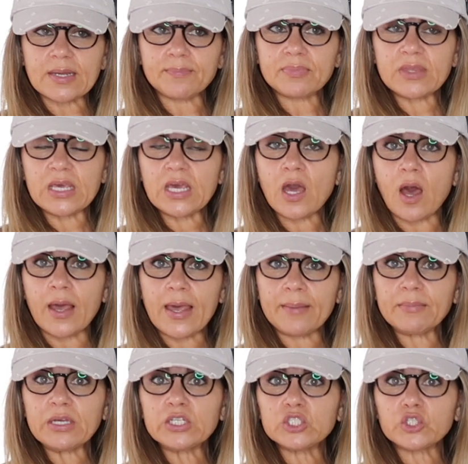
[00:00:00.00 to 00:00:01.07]
something, I
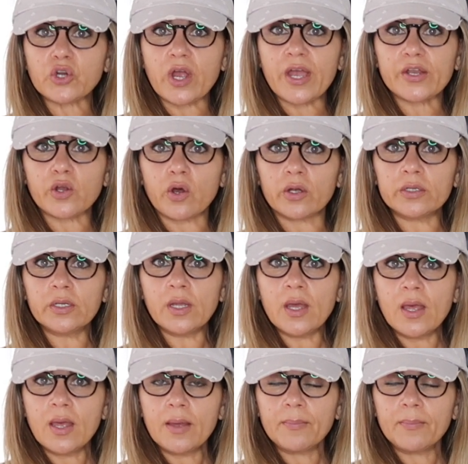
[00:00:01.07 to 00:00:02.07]
am going to try it on,